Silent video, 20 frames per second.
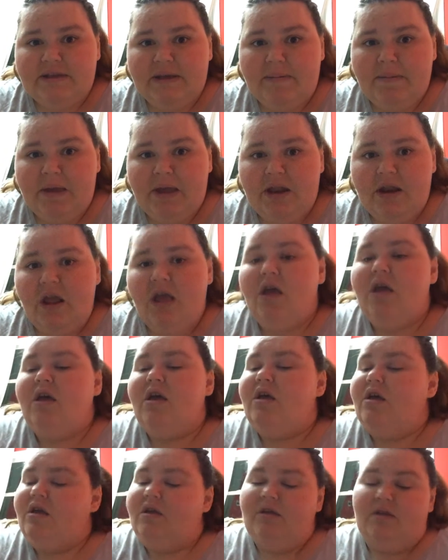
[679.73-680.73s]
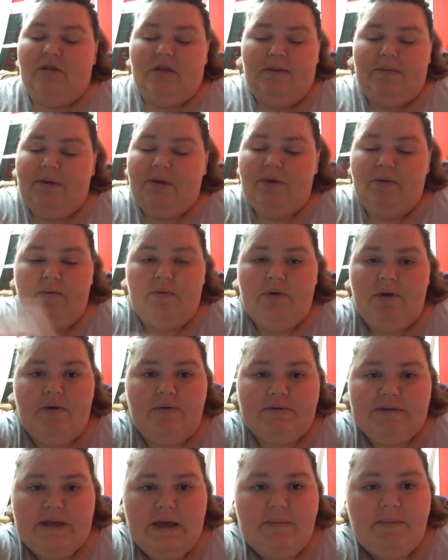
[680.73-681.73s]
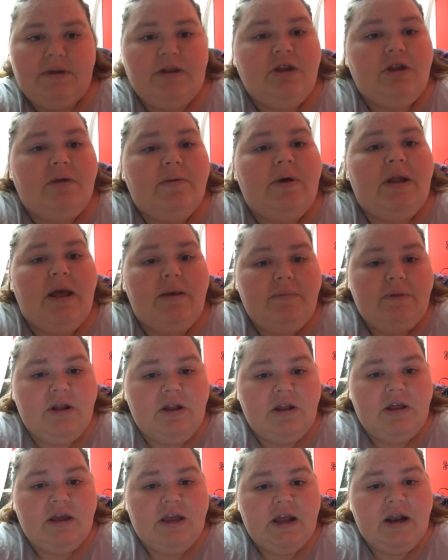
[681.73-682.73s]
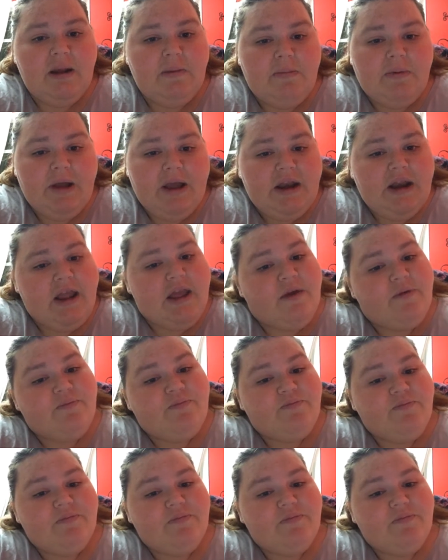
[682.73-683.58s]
I mean, I mean, who knows how much. You know what? I'm going to look it up right now.